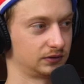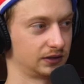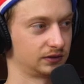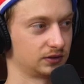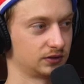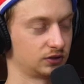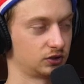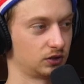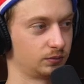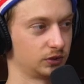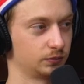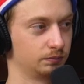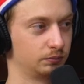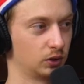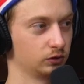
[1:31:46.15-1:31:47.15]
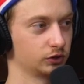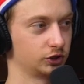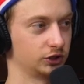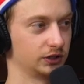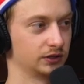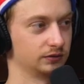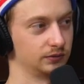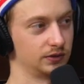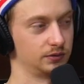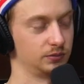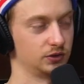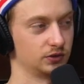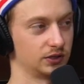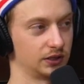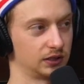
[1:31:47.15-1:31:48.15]
Like there's so much bullshit with
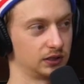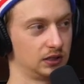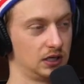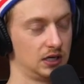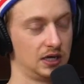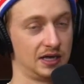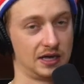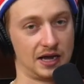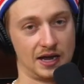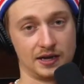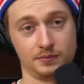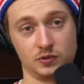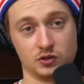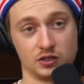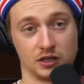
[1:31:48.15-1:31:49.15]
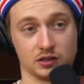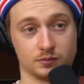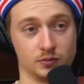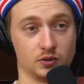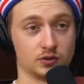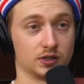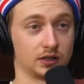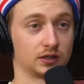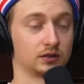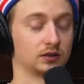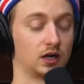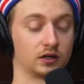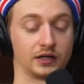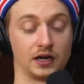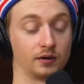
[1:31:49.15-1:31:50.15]
the music, and music is music.
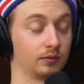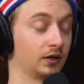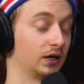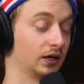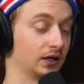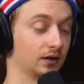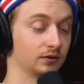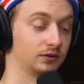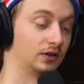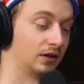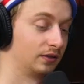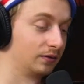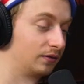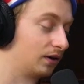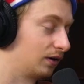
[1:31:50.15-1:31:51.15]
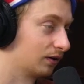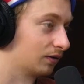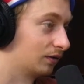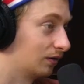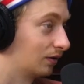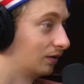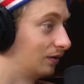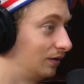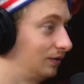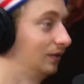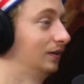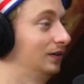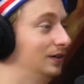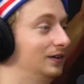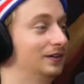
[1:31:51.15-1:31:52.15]
Okay, we're gonna go down the wrong hole.
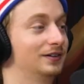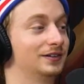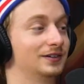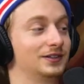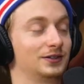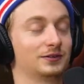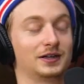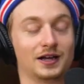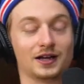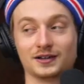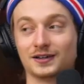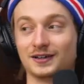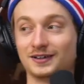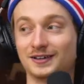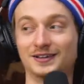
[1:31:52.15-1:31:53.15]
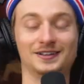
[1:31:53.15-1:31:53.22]
Should we end it?